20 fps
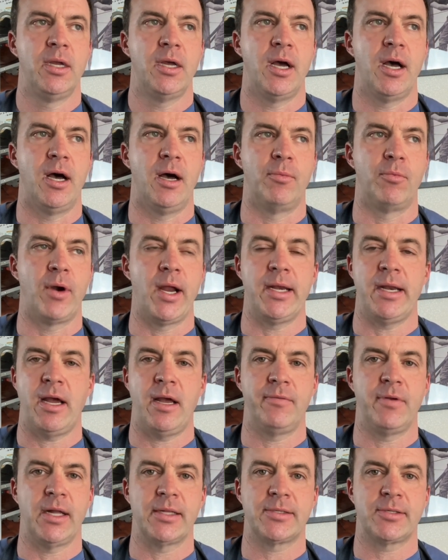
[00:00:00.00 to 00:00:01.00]
Right now
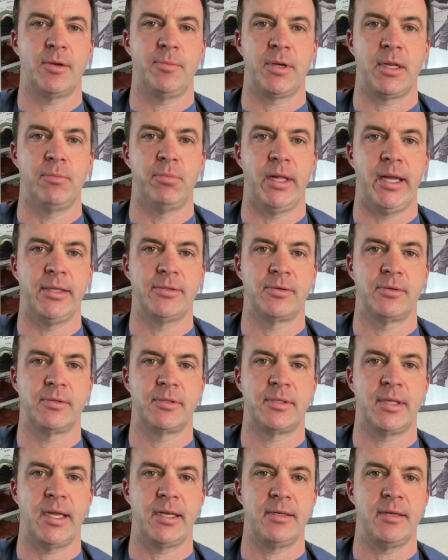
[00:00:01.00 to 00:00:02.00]
I've got so many blazers
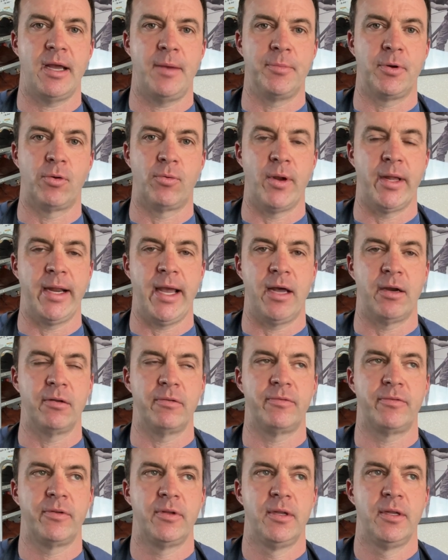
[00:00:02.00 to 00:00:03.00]
that I'm going to run out
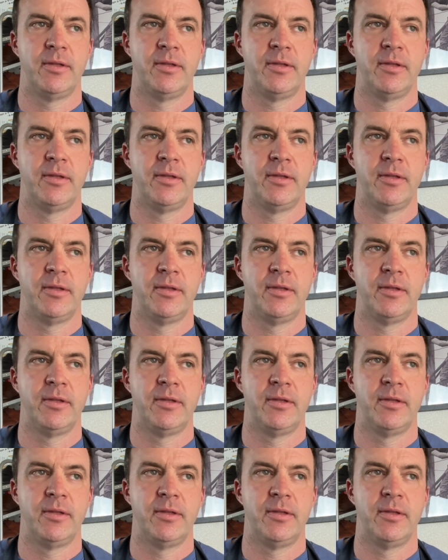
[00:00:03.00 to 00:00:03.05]
of